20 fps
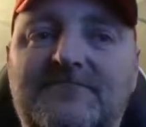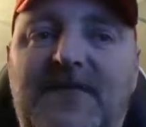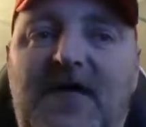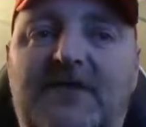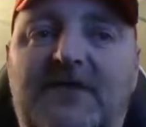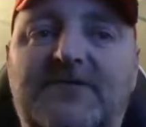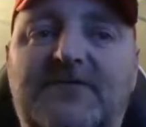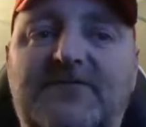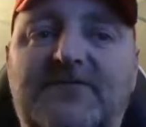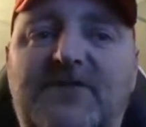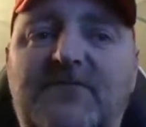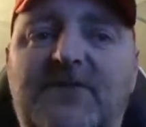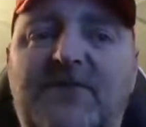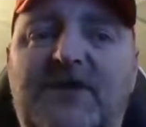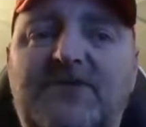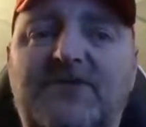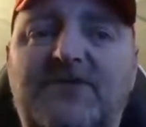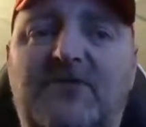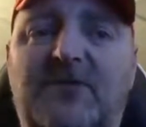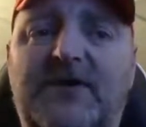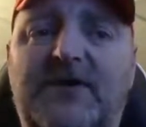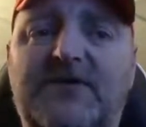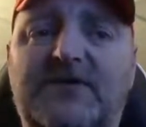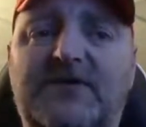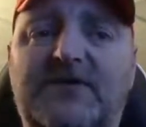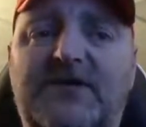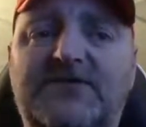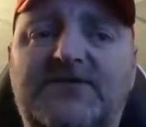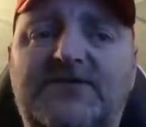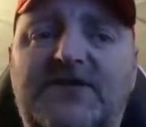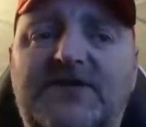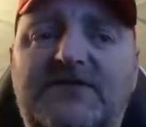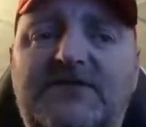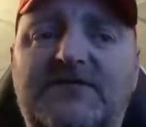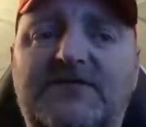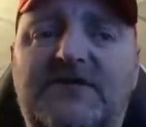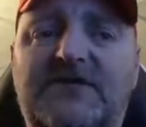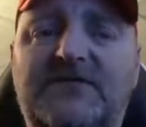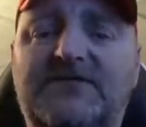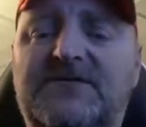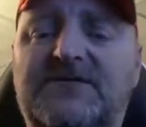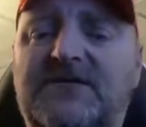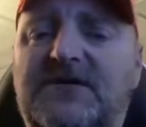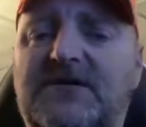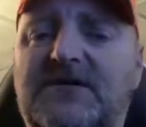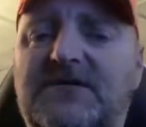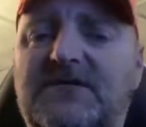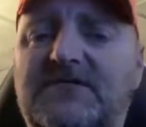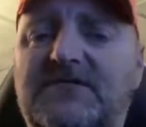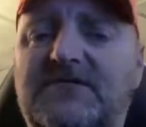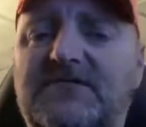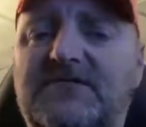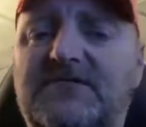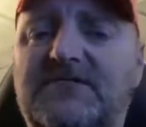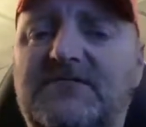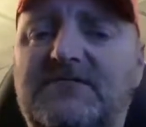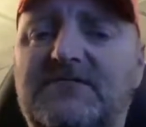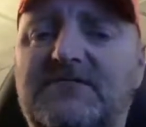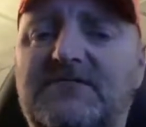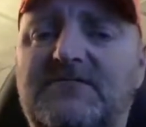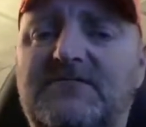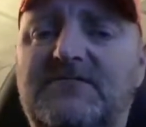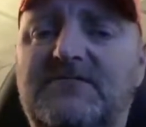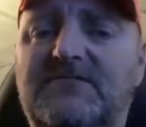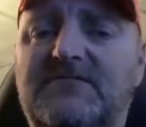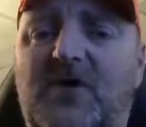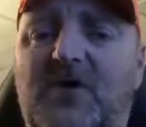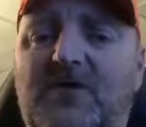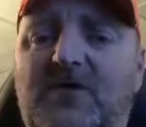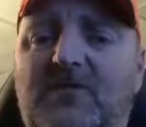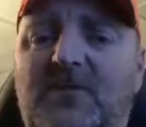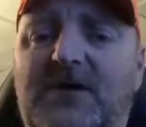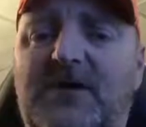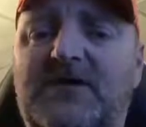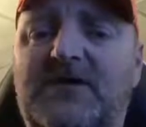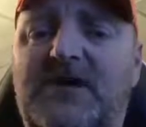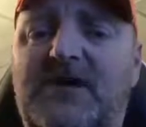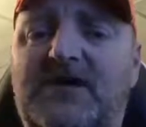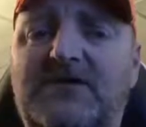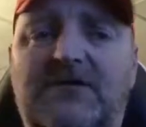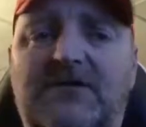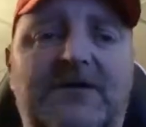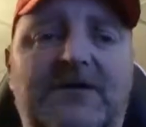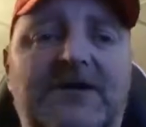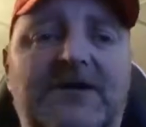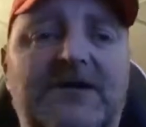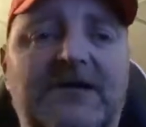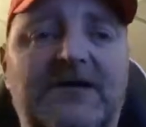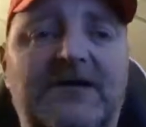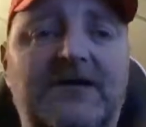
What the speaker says: How's everything been your way there, Night Train? How's weather been down your way?